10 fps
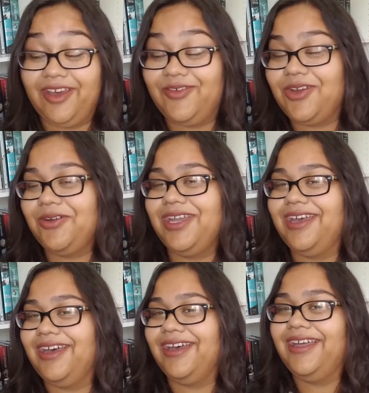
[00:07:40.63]
very
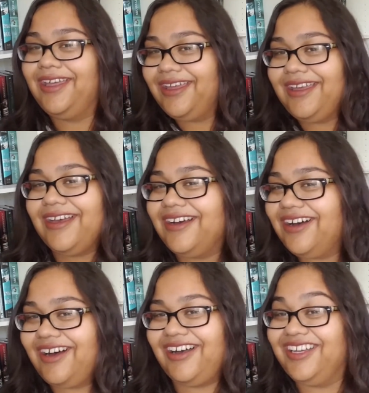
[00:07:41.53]

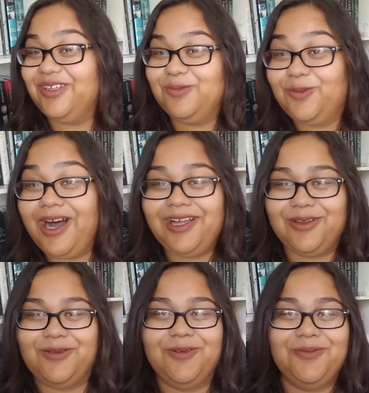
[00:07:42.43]
hot and
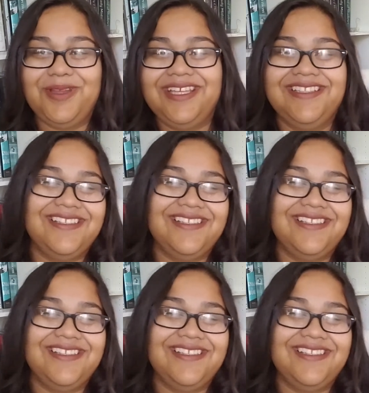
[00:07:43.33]
wild romance,